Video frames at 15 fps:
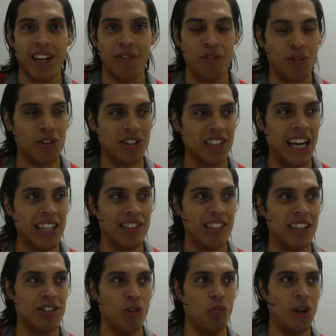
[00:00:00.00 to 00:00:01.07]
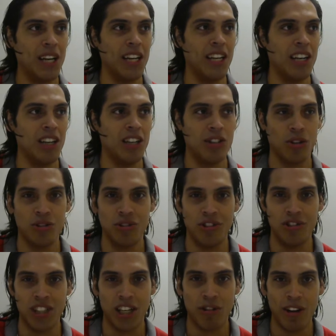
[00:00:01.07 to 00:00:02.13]
of course God says a wicked and adulterous
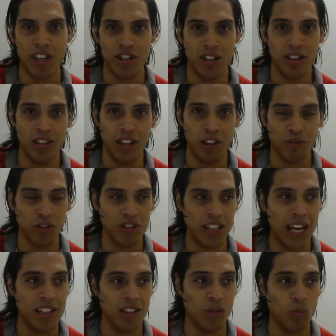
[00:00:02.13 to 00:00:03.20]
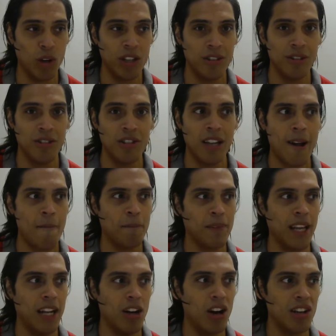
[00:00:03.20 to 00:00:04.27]
generation seeks for signs and wonders.
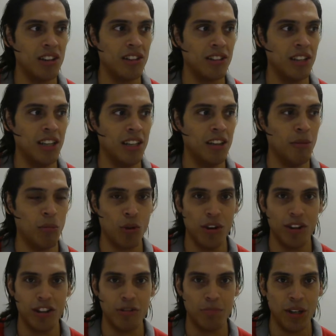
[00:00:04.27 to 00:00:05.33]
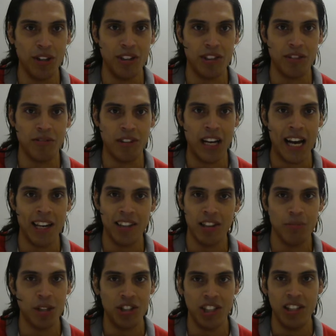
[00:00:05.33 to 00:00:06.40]
And honestly, the more you experience of God, it's
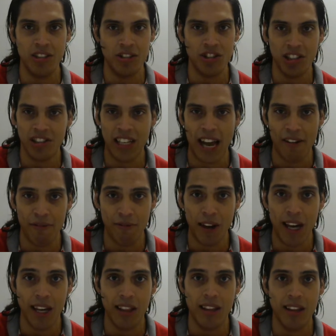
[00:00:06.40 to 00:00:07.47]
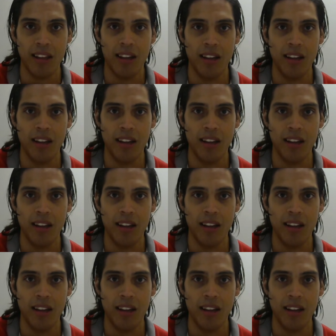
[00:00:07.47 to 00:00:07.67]
much easier just to have faith.